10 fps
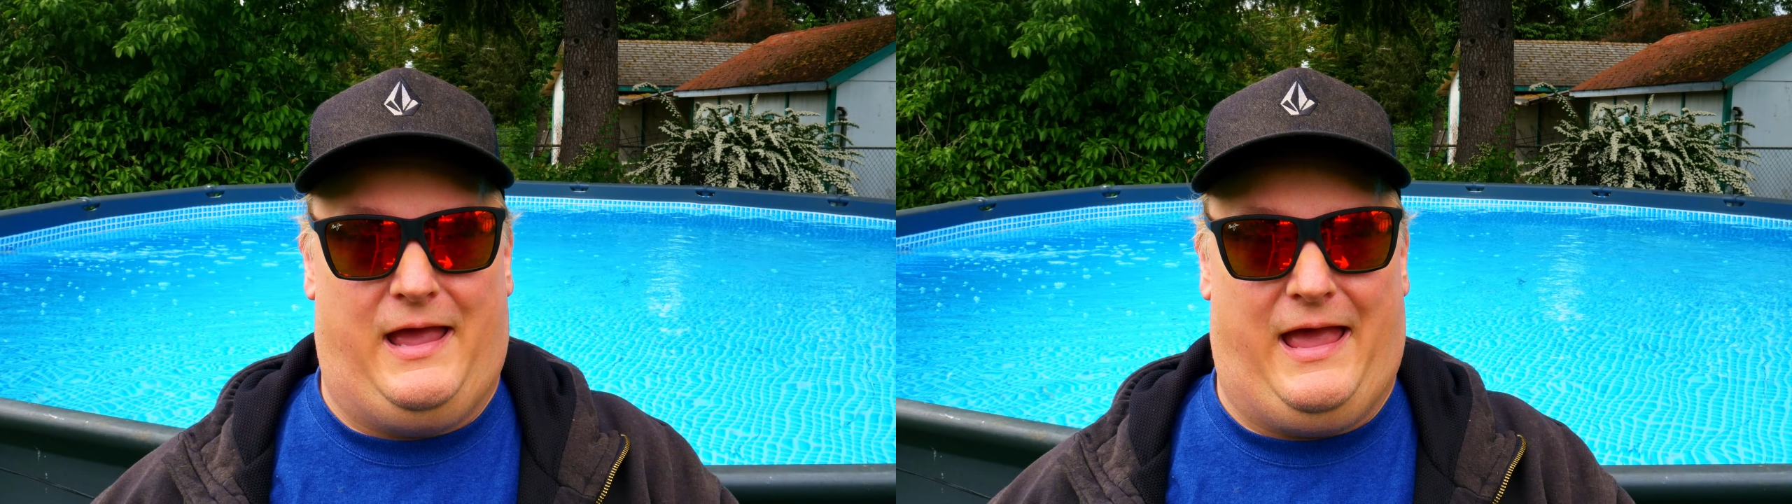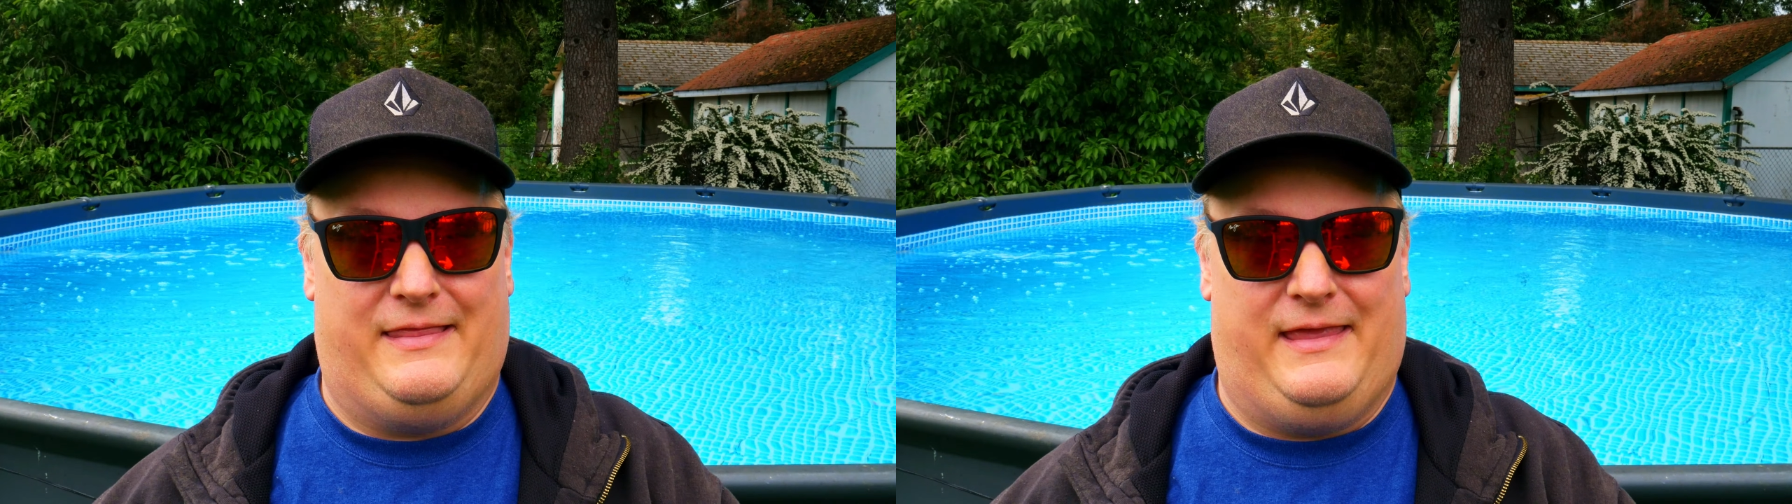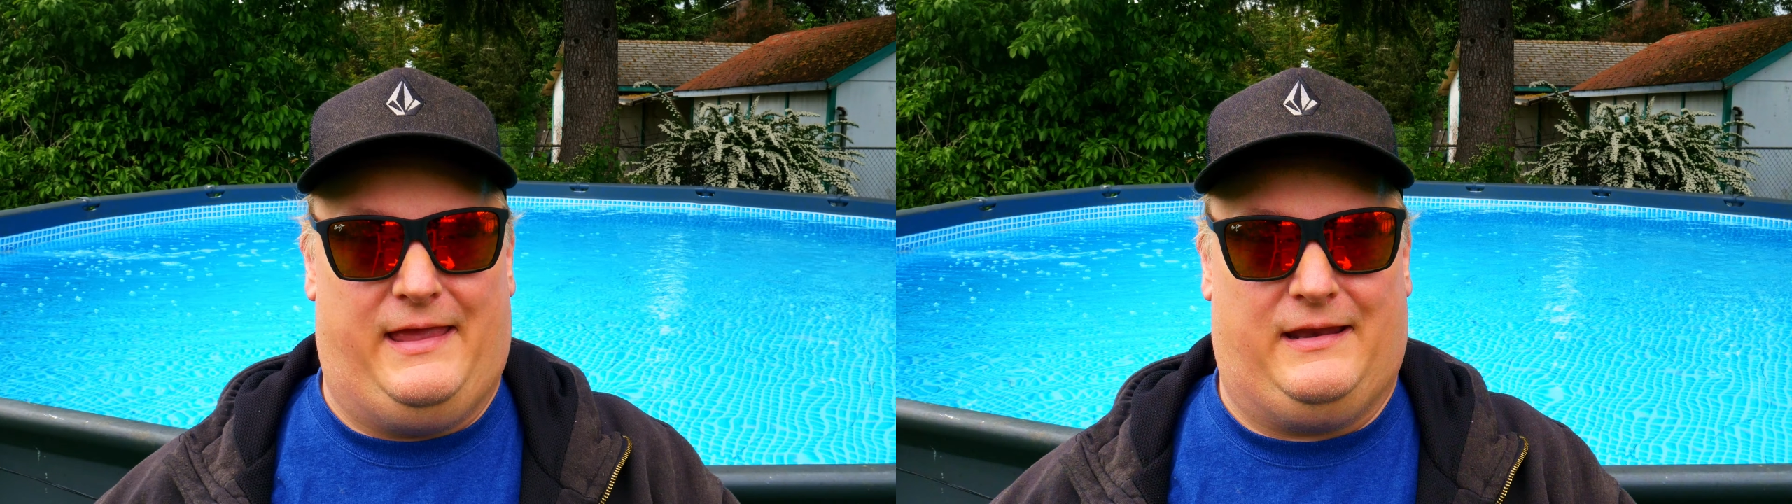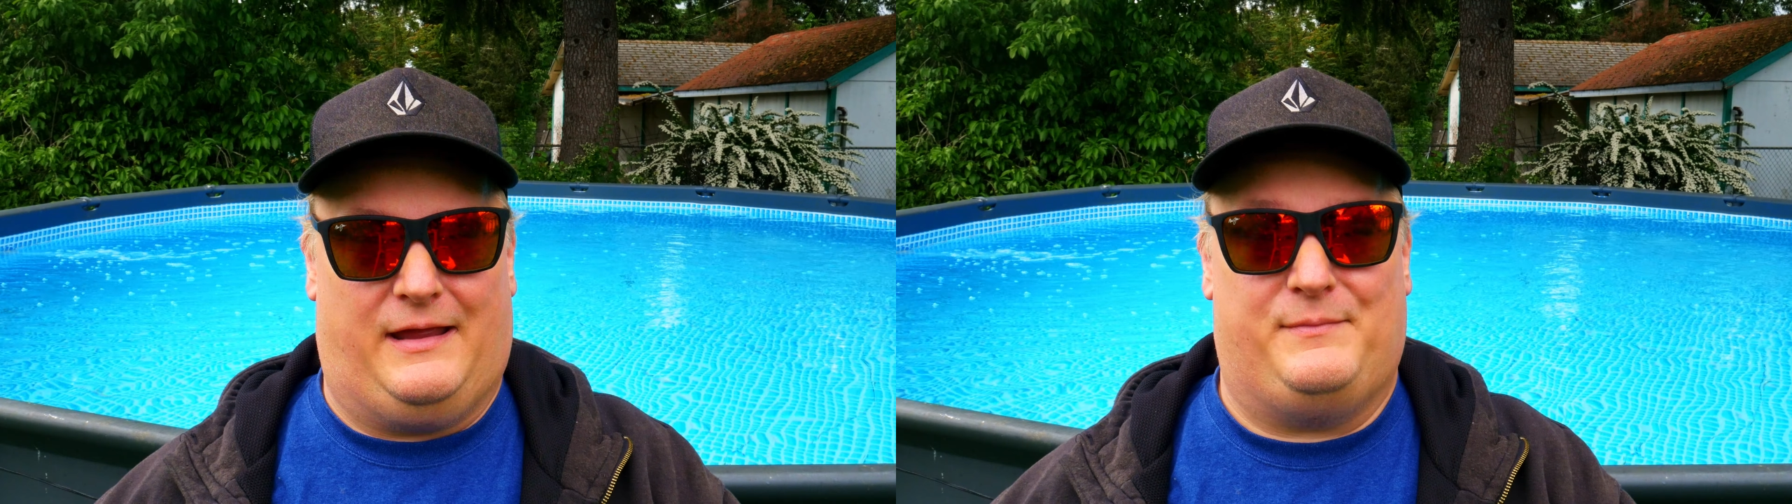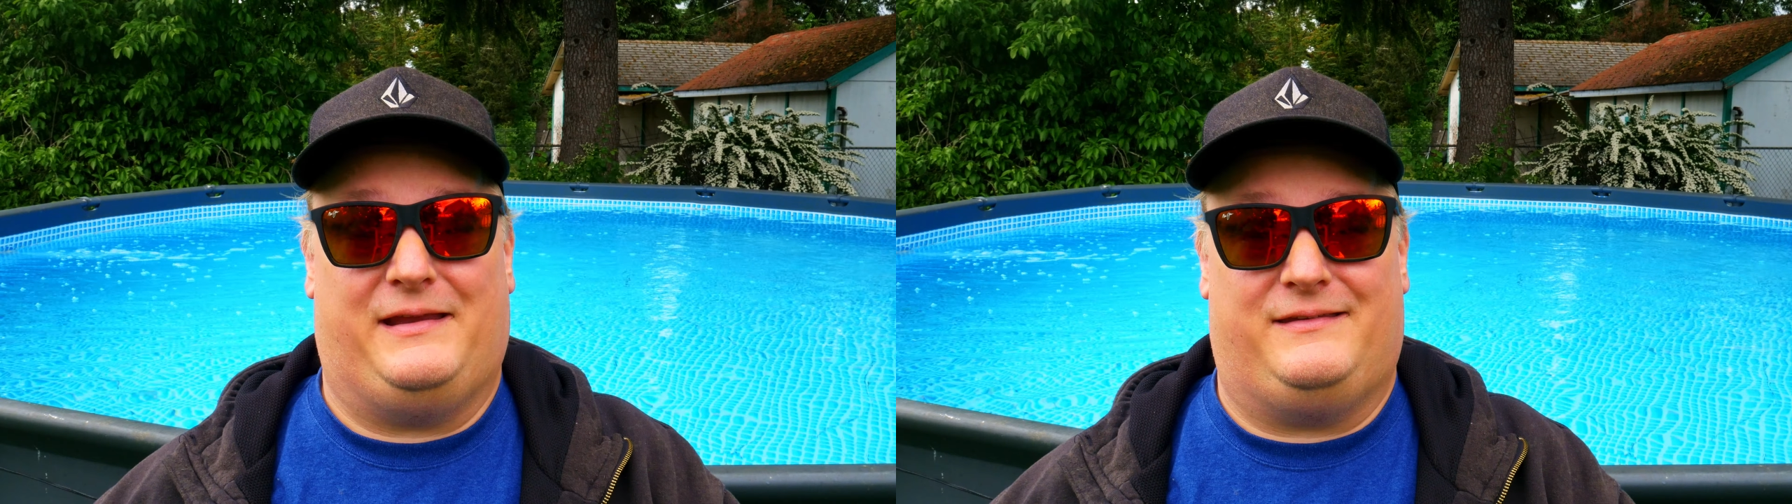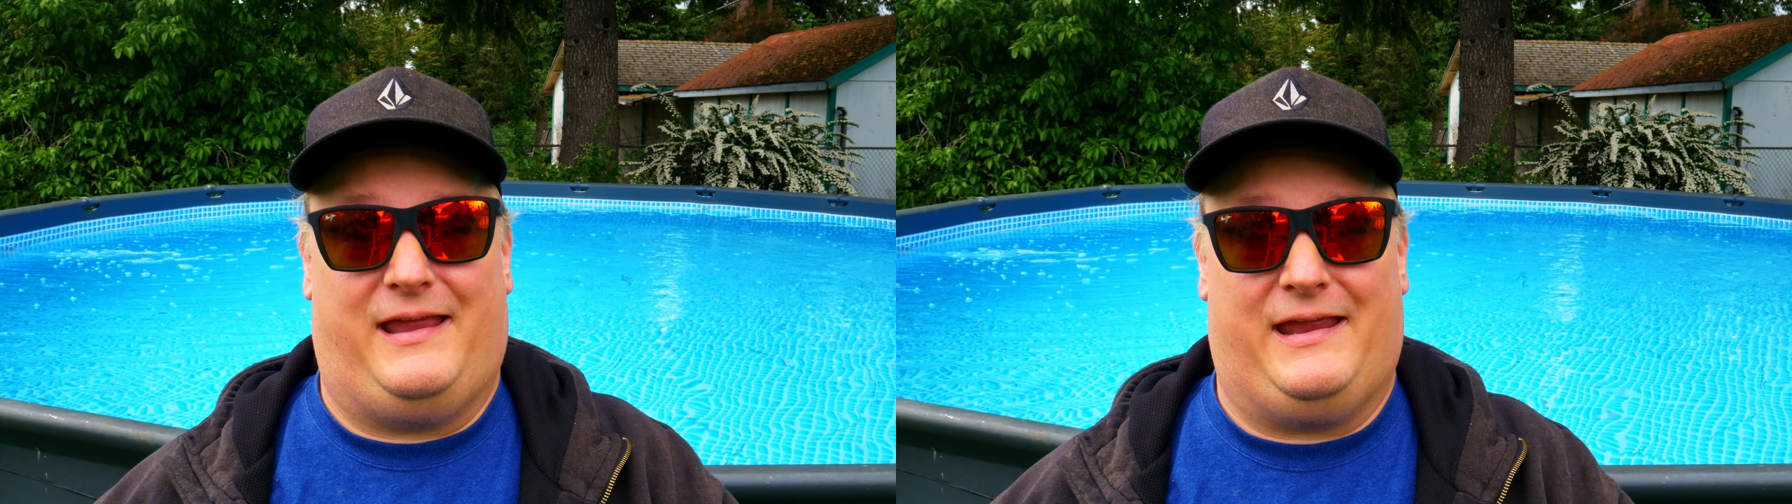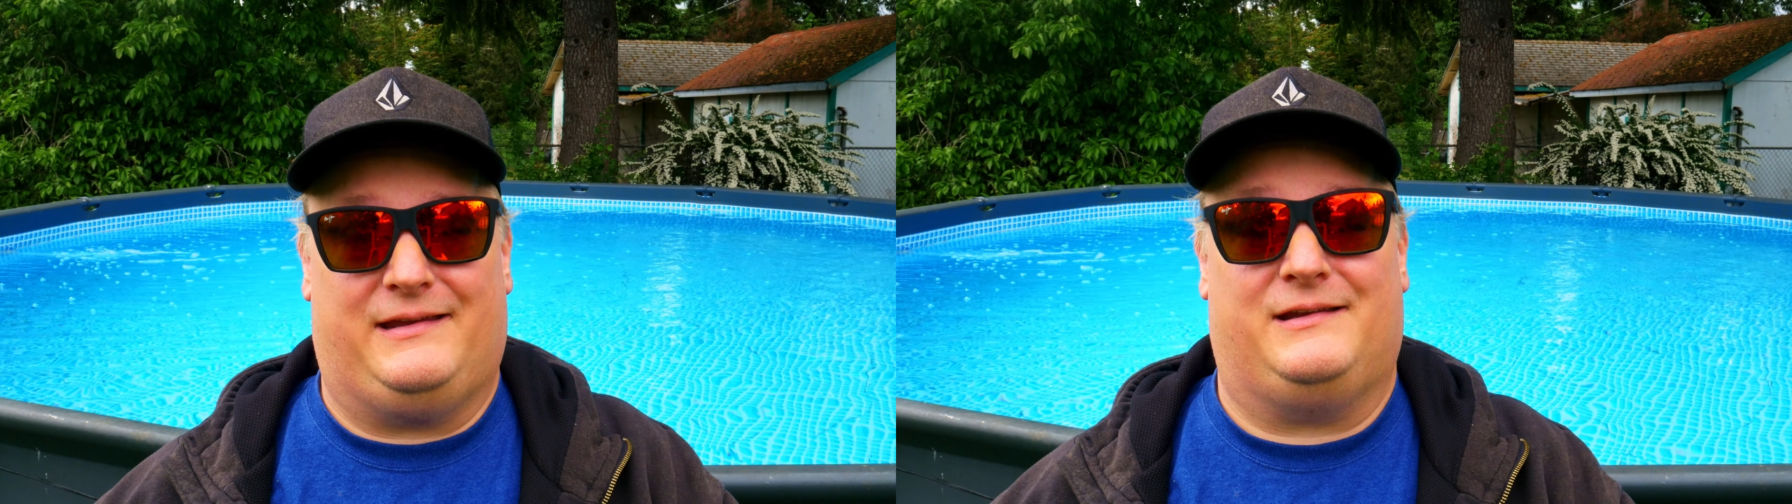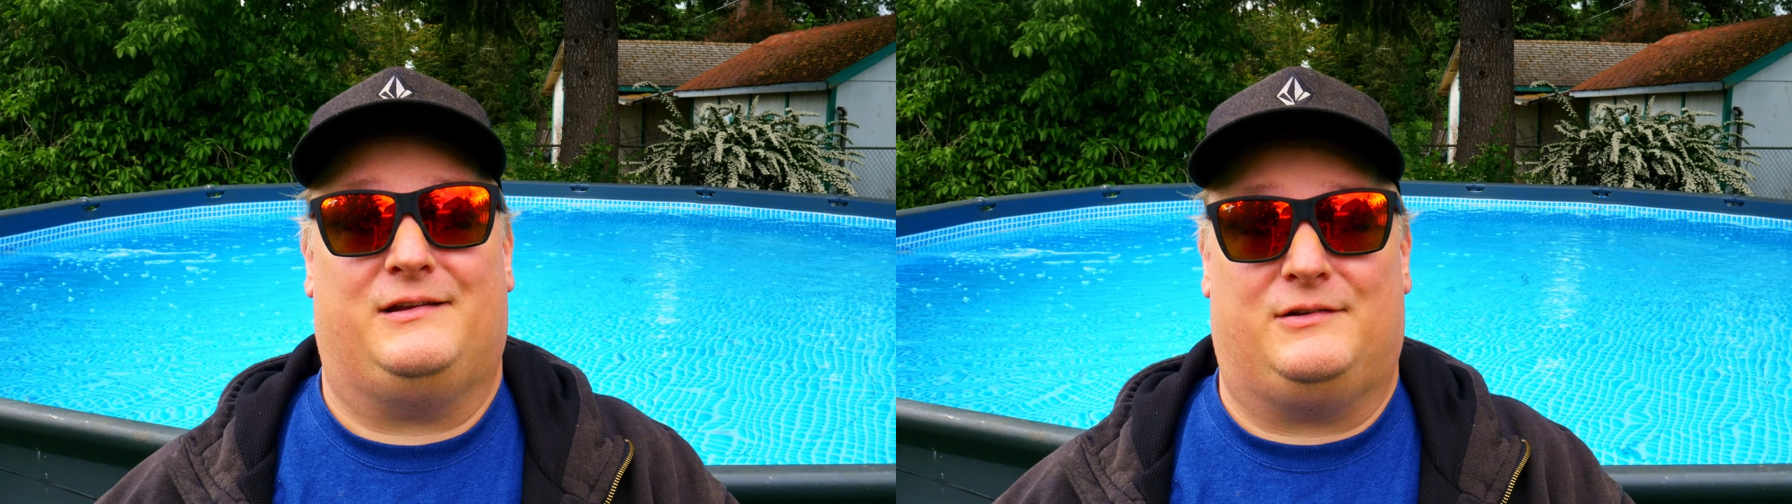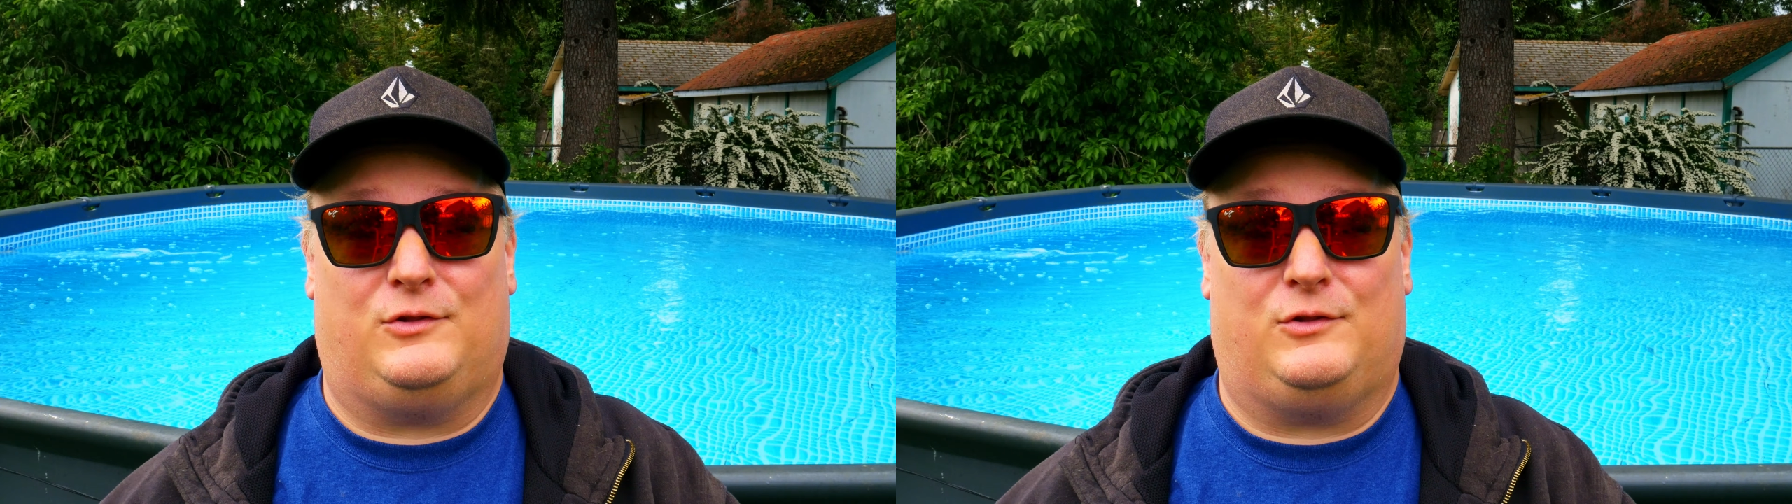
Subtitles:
and then I maintain